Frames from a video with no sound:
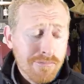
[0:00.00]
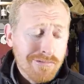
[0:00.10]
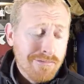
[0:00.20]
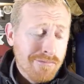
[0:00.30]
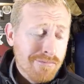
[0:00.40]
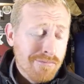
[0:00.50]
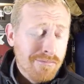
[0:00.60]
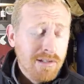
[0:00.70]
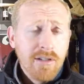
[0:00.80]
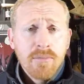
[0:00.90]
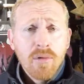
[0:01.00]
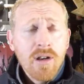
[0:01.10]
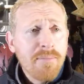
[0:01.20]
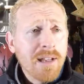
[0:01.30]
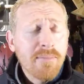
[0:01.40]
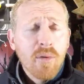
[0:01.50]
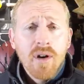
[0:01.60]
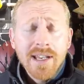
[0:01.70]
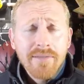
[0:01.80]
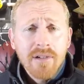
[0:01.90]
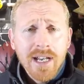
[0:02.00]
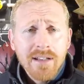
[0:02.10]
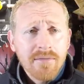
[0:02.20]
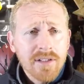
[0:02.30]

Little Boy, Big Boy, right?